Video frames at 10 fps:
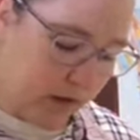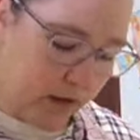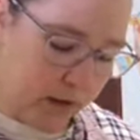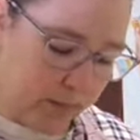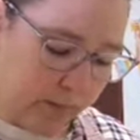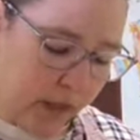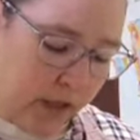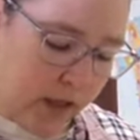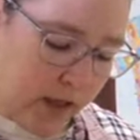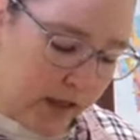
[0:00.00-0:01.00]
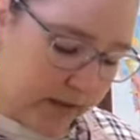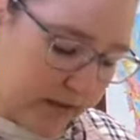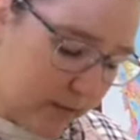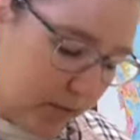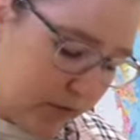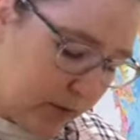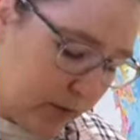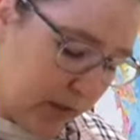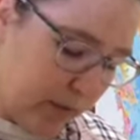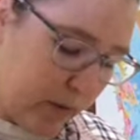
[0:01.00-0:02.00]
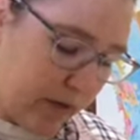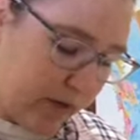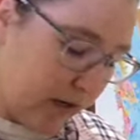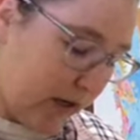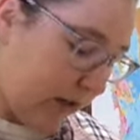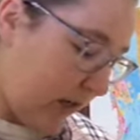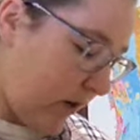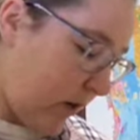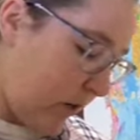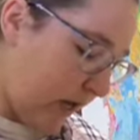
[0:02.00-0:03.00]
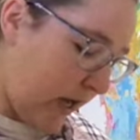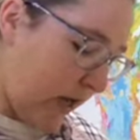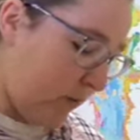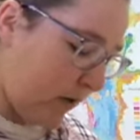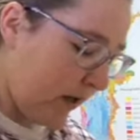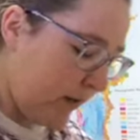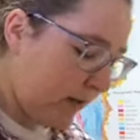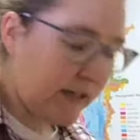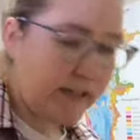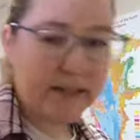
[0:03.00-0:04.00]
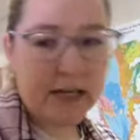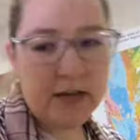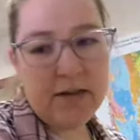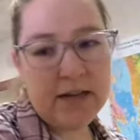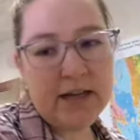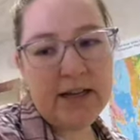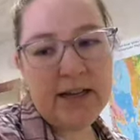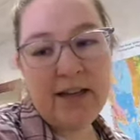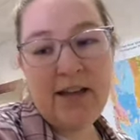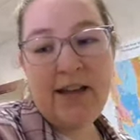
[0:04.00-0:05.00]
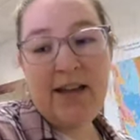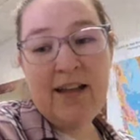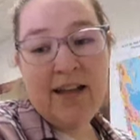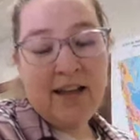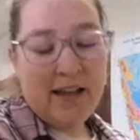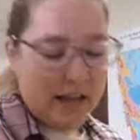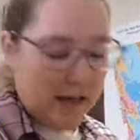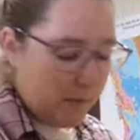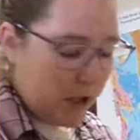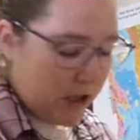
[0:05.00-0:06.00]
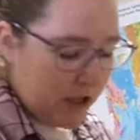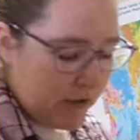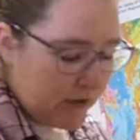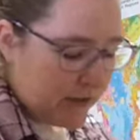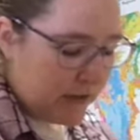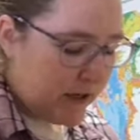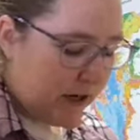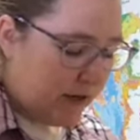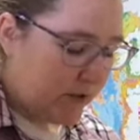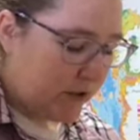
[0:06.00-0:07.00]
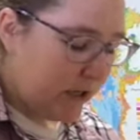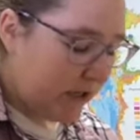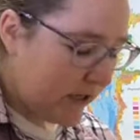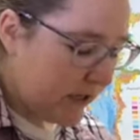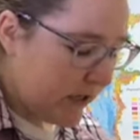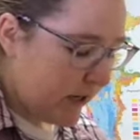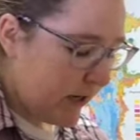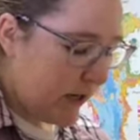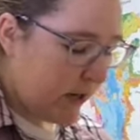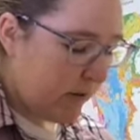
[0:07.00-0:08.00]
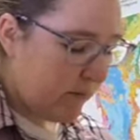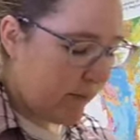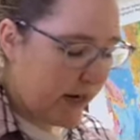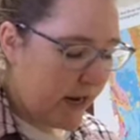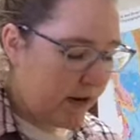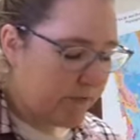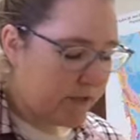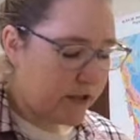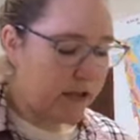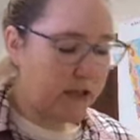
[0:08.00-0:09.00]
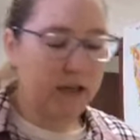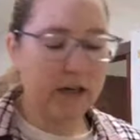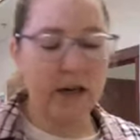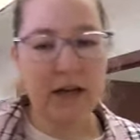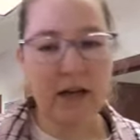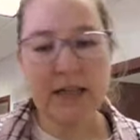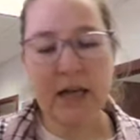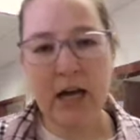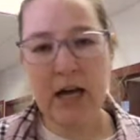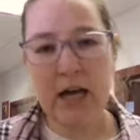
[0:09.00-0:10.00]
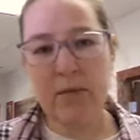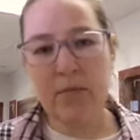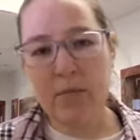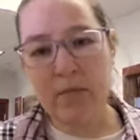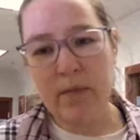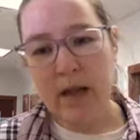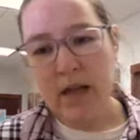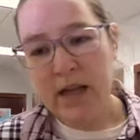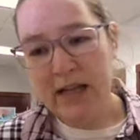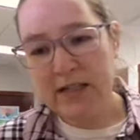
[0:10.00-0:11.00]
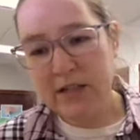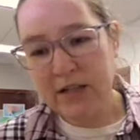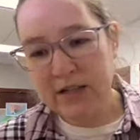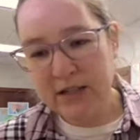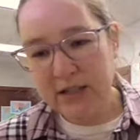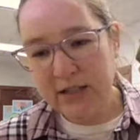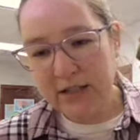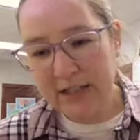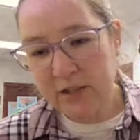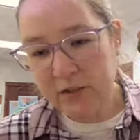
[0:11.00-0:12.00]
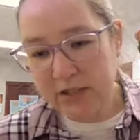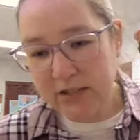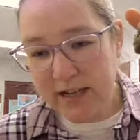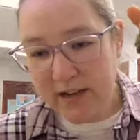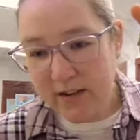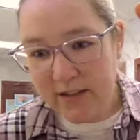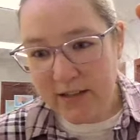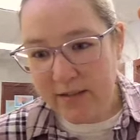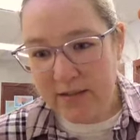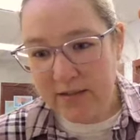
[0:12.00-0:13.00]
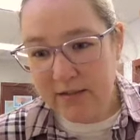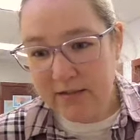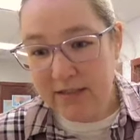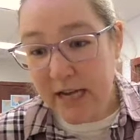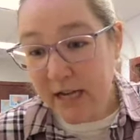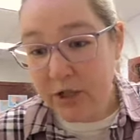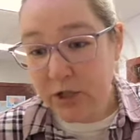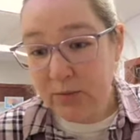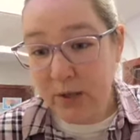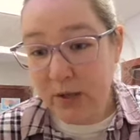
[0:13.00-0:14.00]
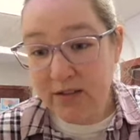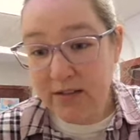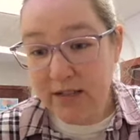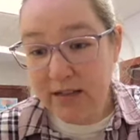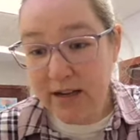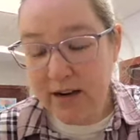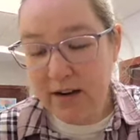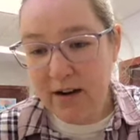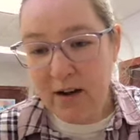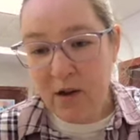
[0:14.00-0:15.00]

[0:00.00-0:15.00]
And some of you might be wondering, like, okay, well, I'm going to save it and I'm going to use it year after year, but after a time, it starts to look like you just got all these texture balls in there.